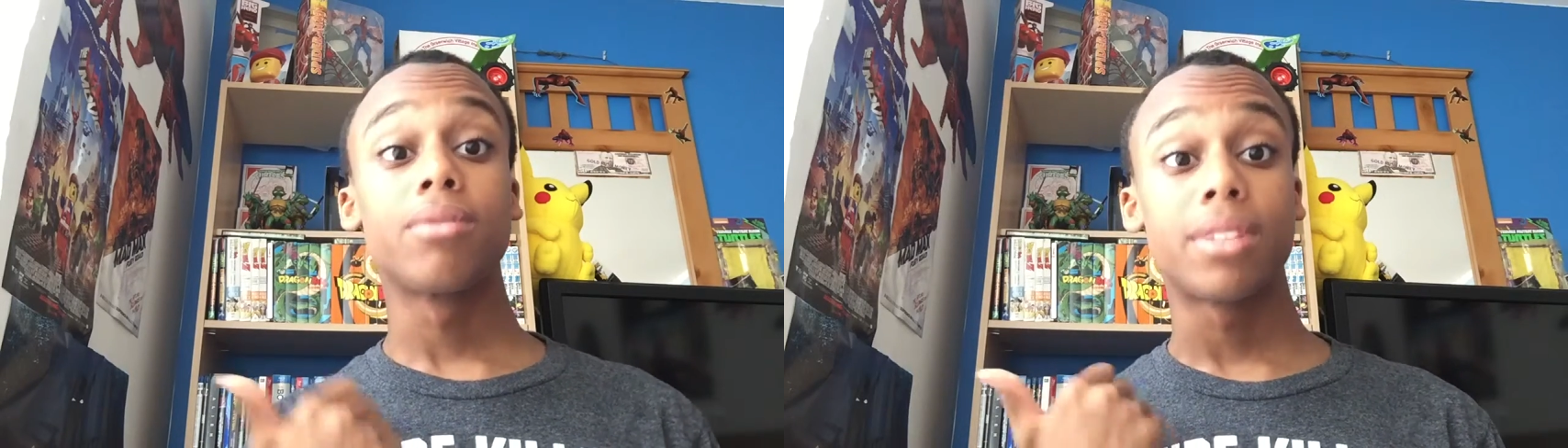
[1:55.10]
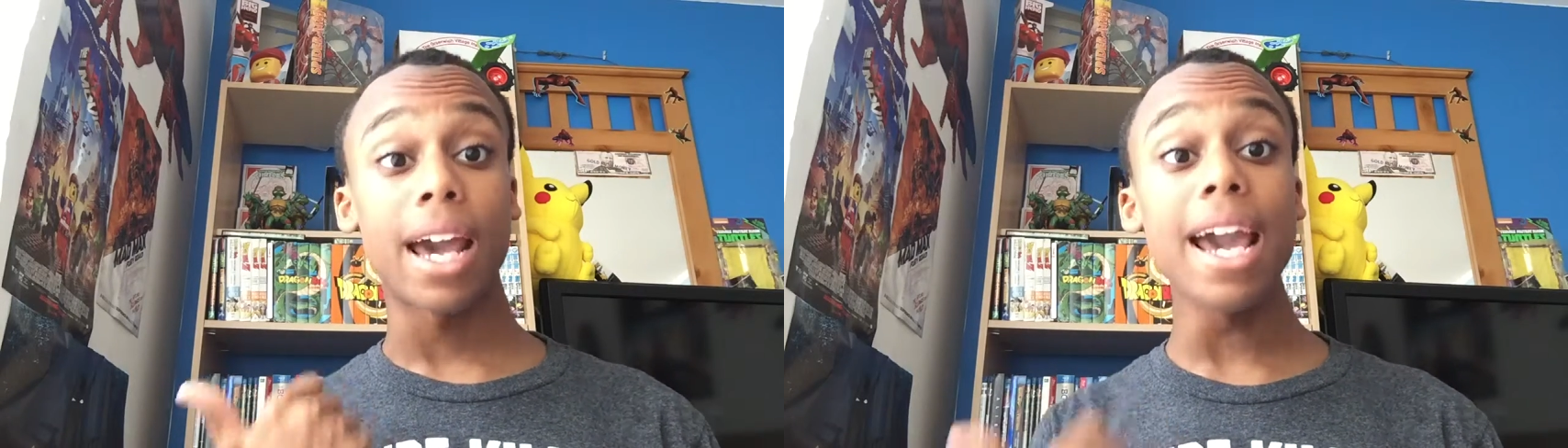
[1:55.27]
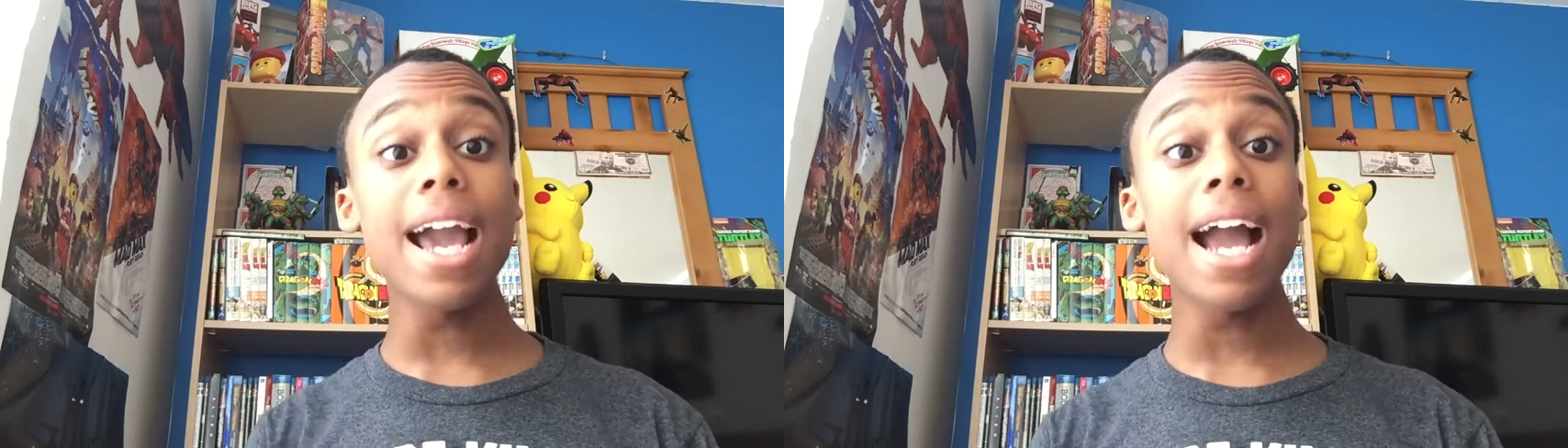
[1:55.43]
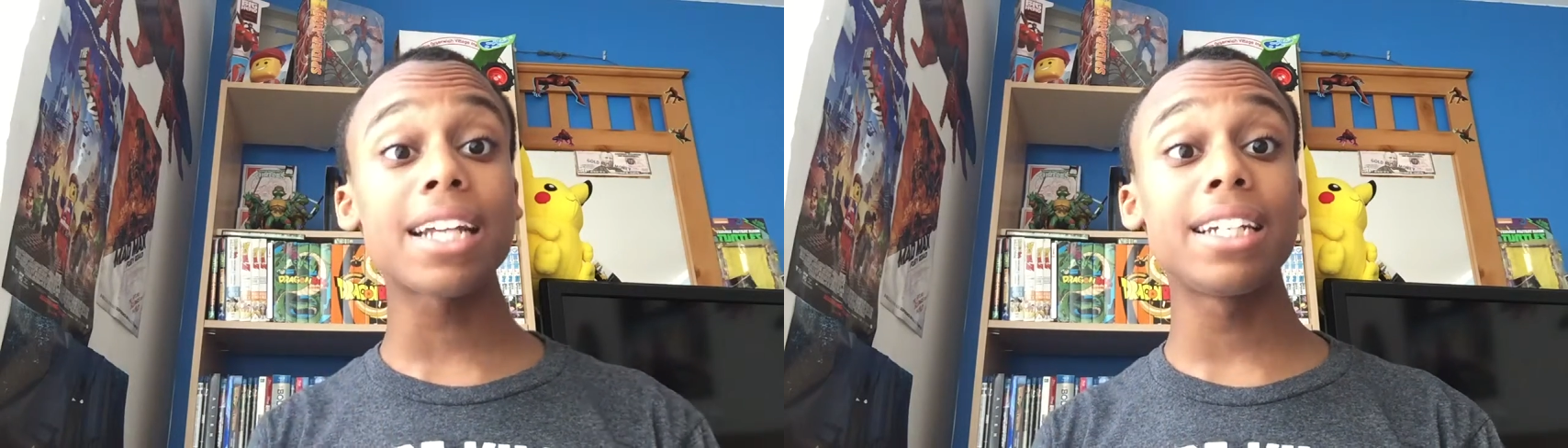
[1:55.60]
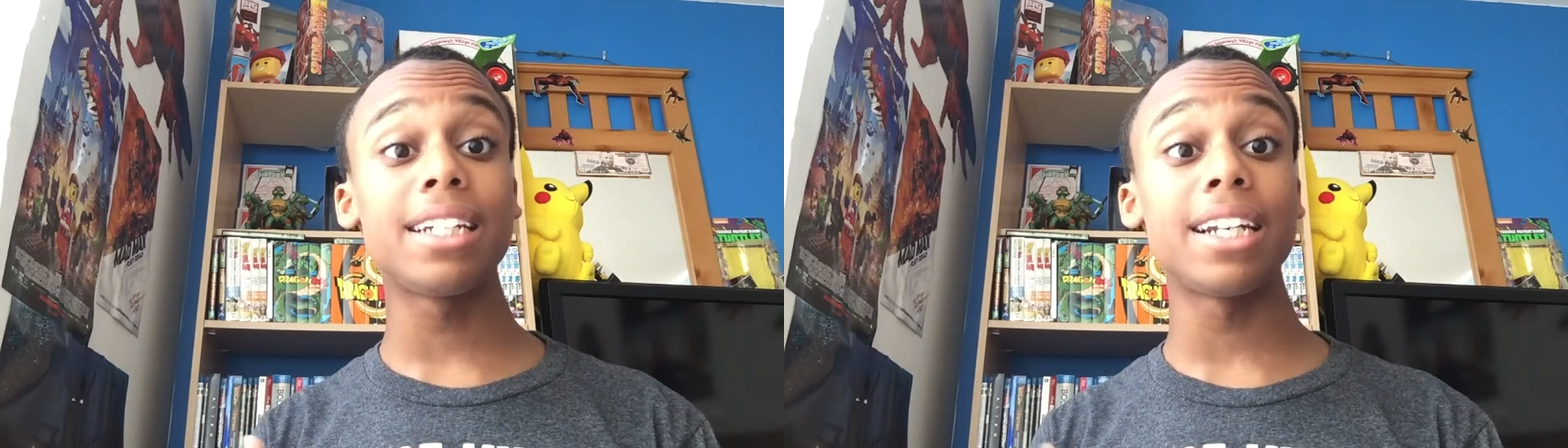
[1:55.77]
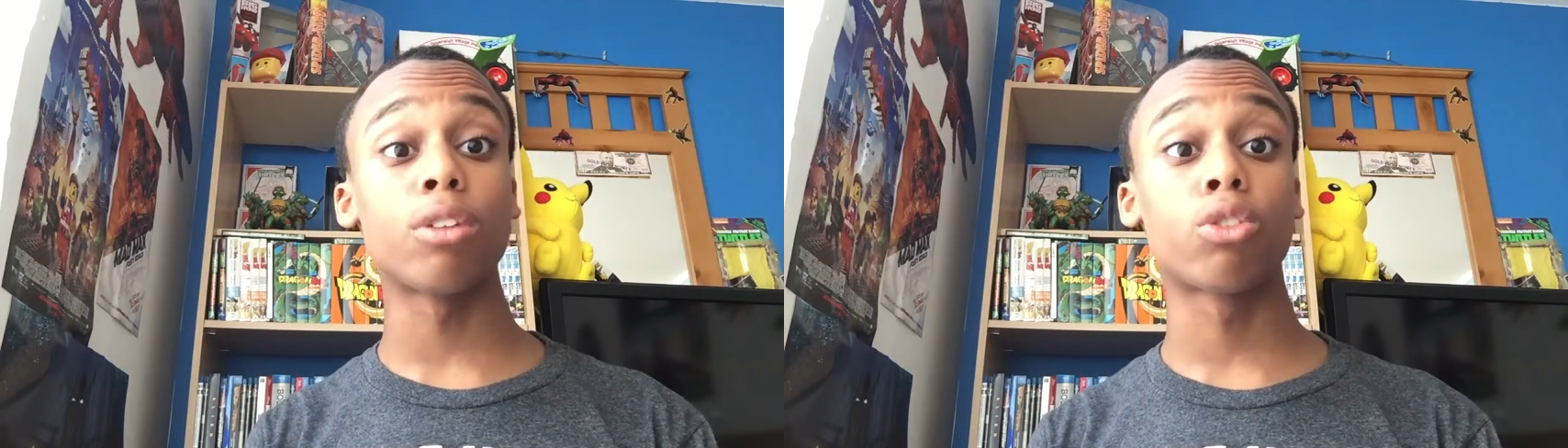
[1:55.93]
they
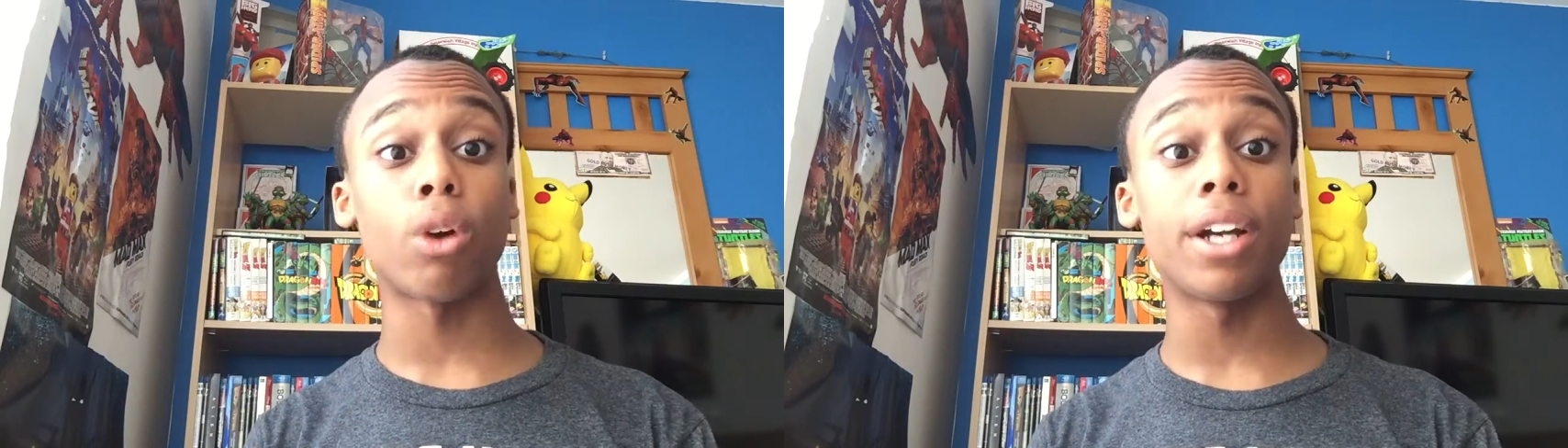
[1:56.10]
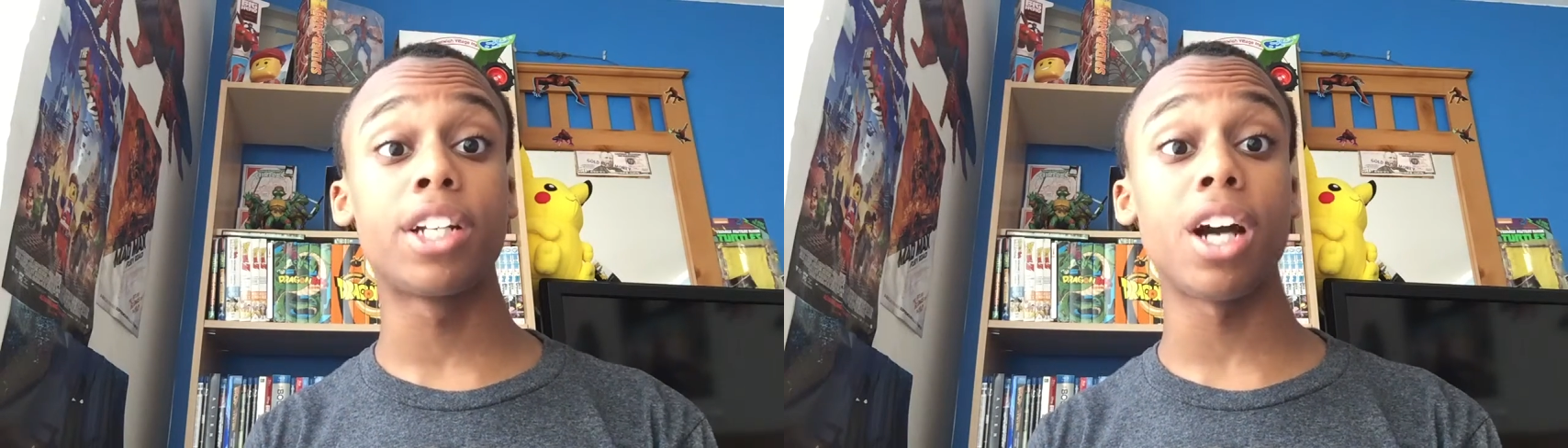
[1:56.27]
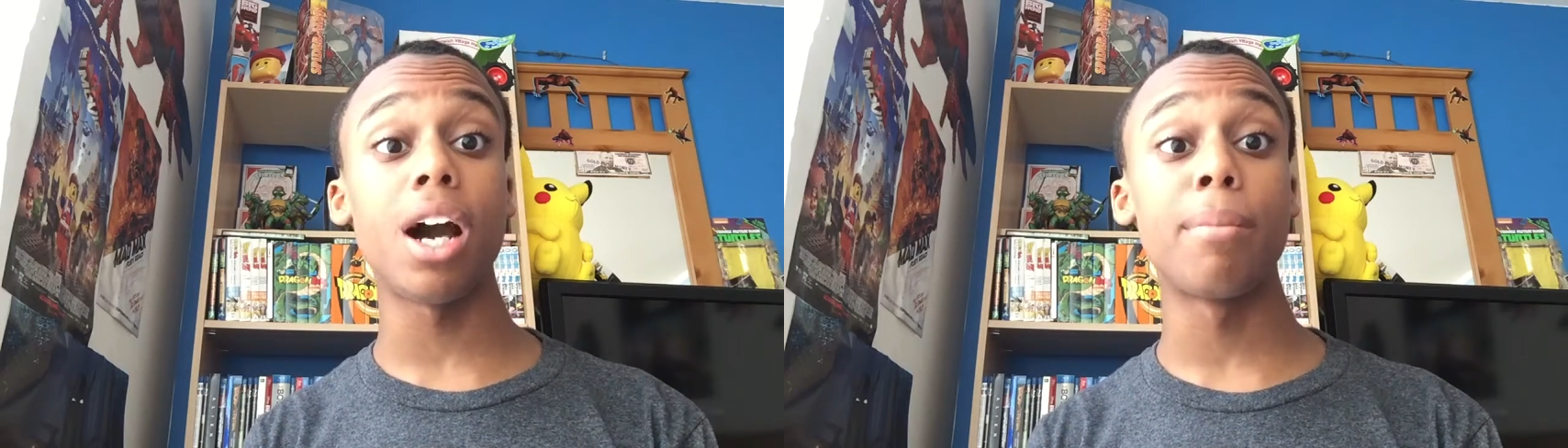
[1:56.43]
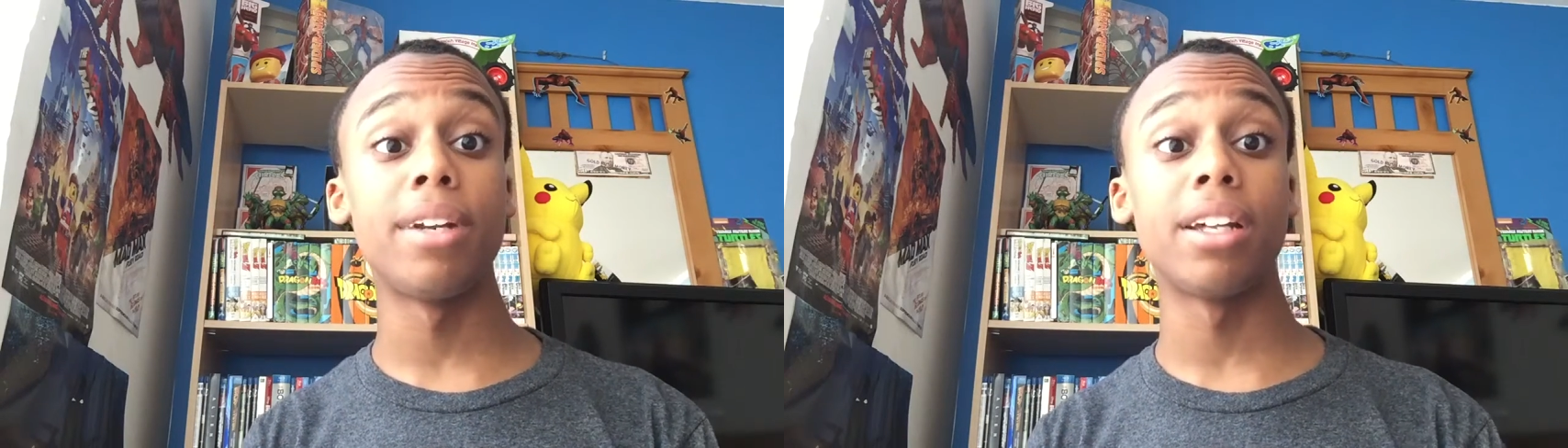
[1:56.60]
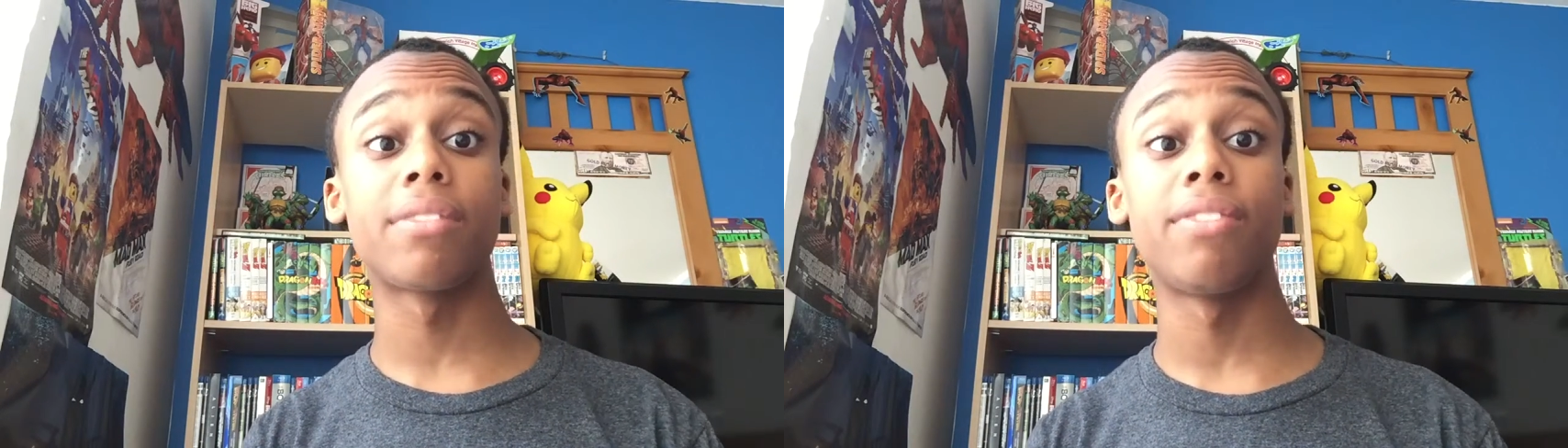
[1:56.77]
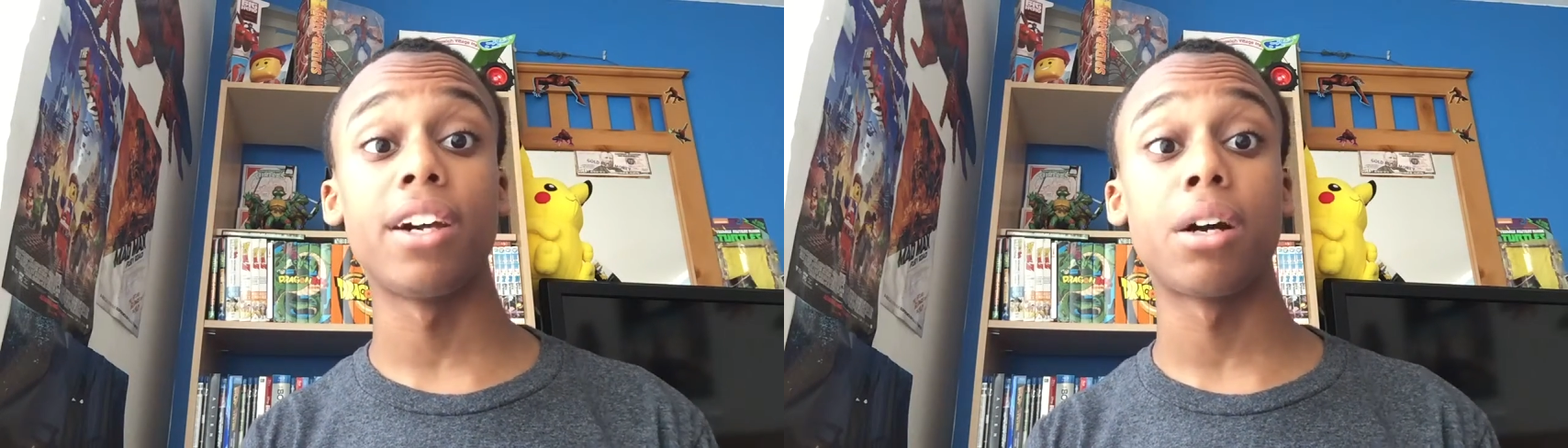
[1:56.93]
actually did a great job in
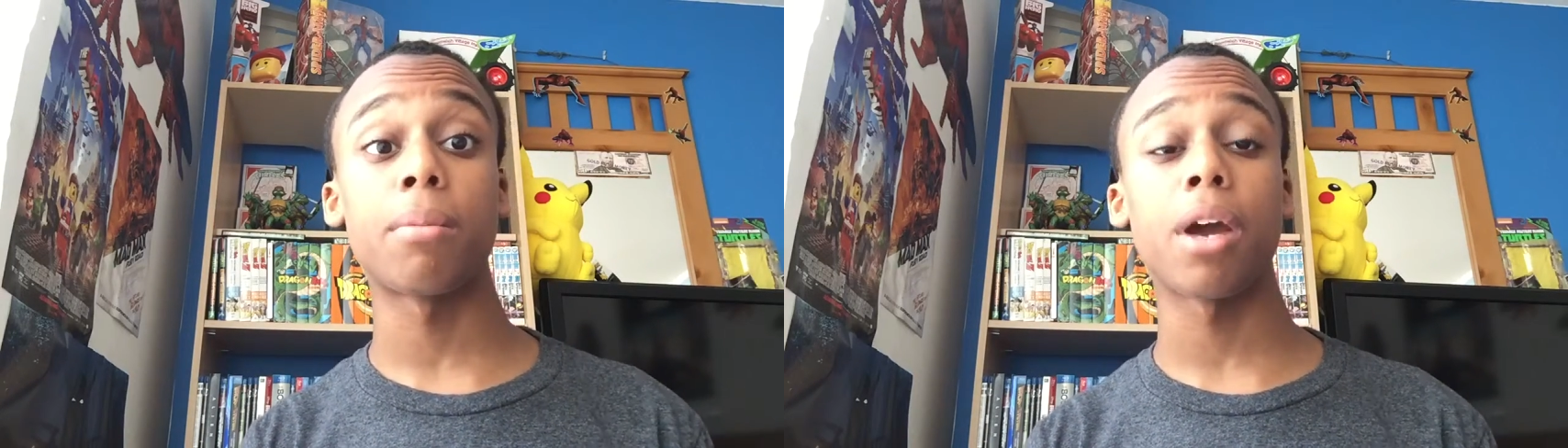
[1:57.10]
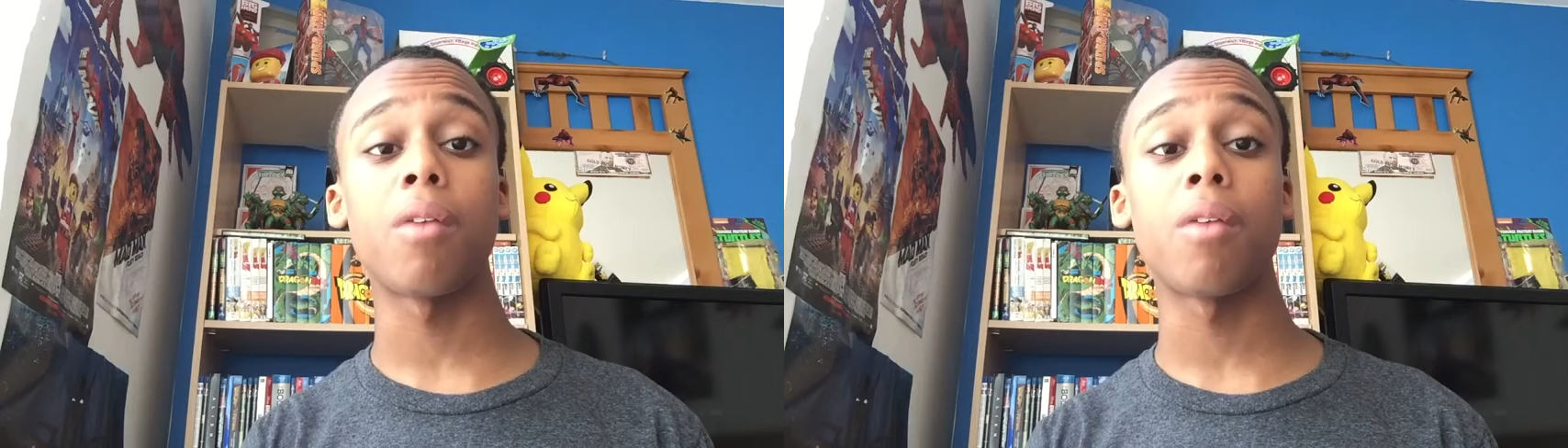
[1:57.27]
this film,